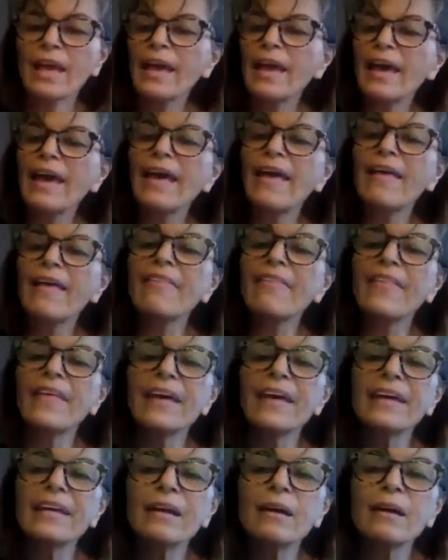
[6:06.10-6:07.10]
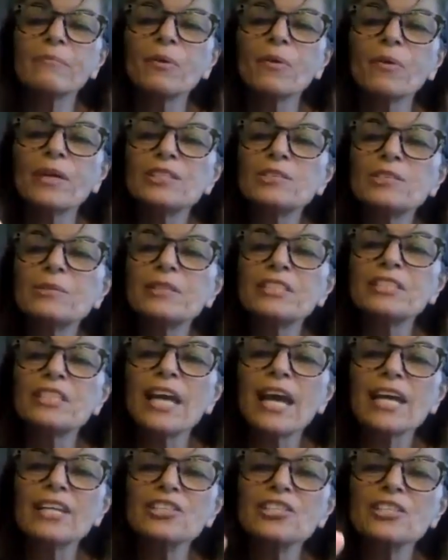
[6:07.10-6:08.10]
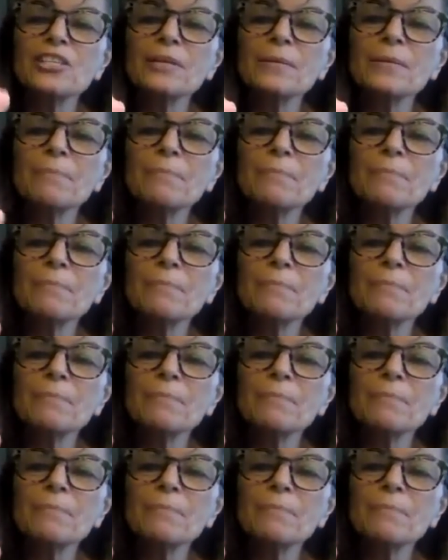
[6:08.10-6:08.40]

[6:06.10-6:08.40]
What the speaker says: And then I'm going to attach him.